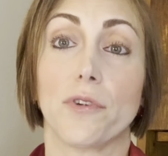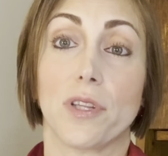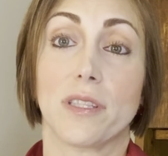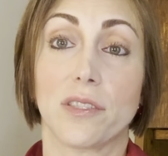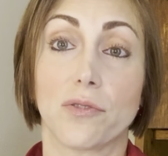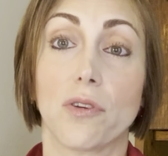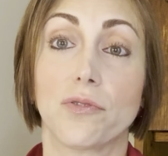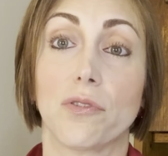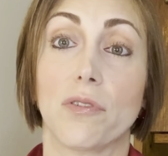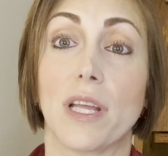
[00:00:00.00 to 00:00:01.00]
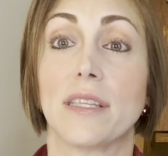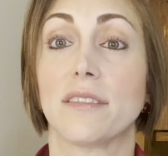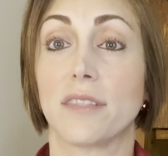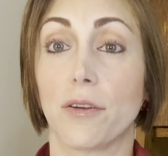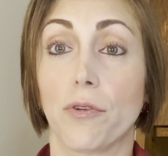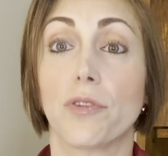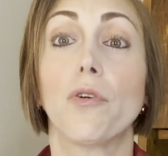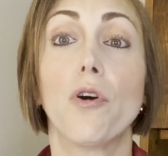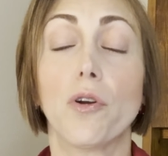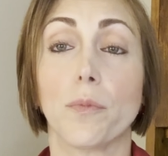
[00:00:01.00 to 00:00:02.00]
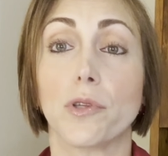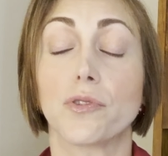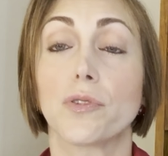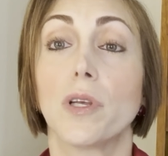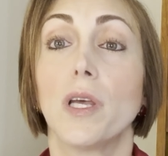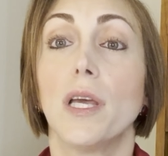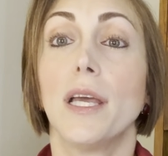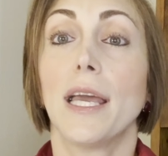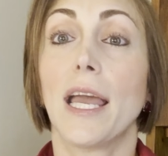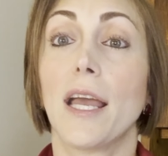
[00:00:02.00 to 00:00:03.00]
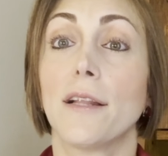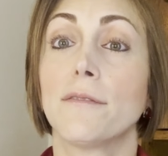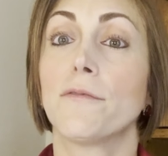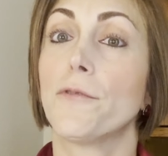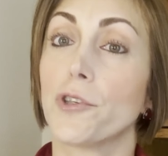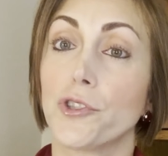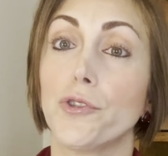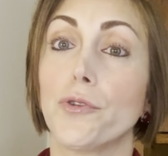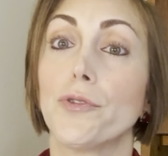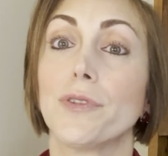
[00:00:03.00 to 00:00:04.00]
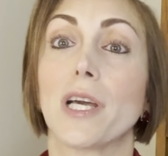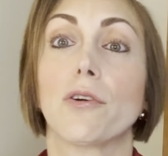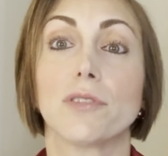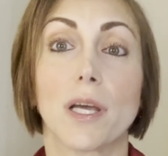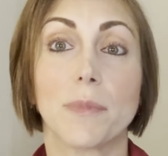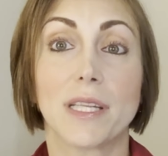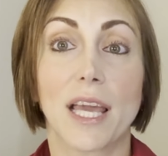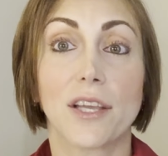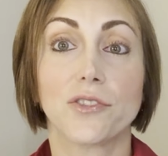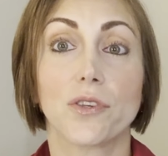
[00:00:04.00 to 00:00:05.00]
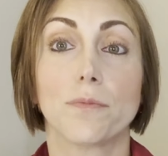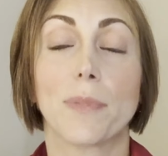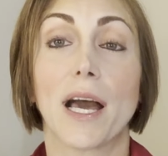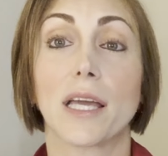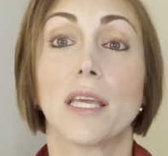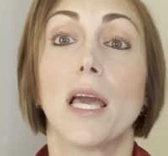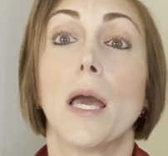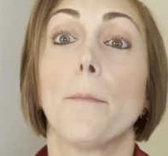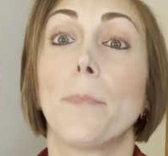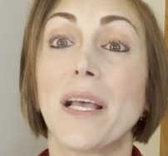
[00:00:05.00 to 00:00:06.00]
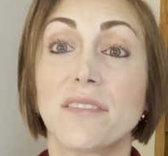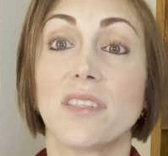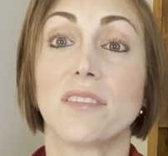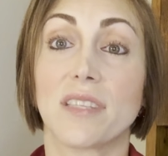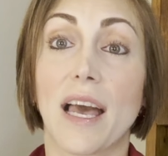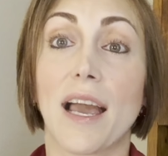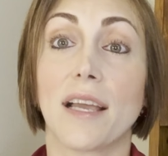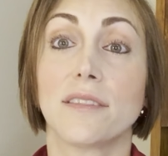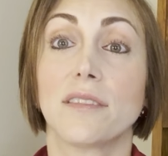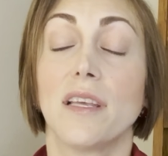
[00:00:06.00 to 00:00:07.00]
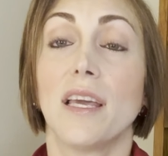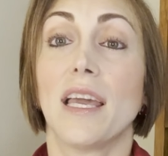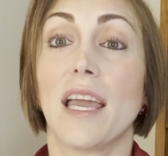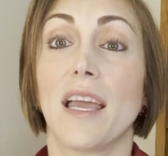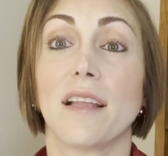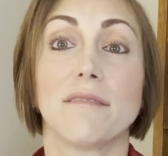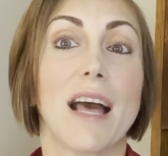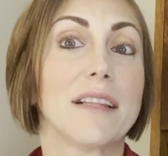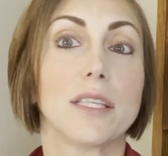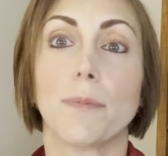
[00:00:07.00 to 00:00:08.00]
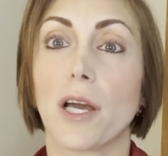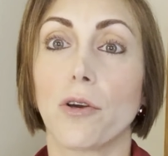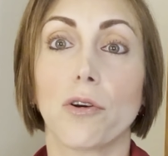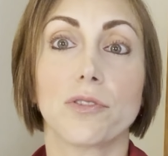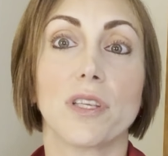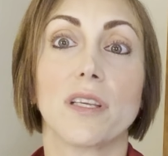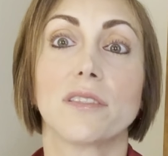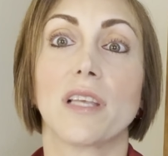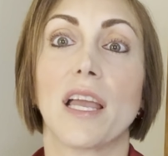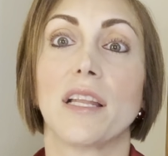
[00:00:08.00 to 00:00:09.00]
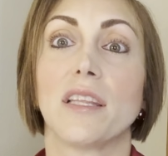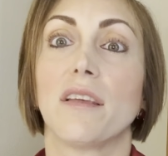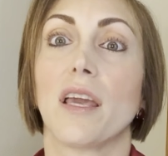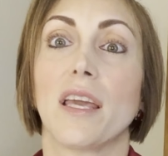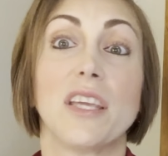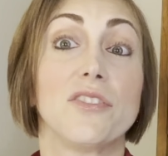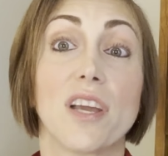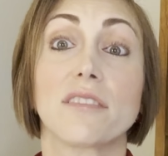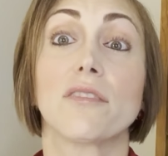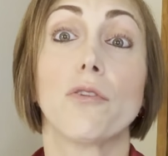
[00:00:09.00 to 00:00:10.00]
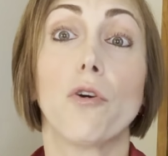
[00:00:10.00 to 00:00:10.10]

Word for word: for the testosterone and the steroid hormones. And for sure, the contamination by pesticides and antibiotics and uh, injected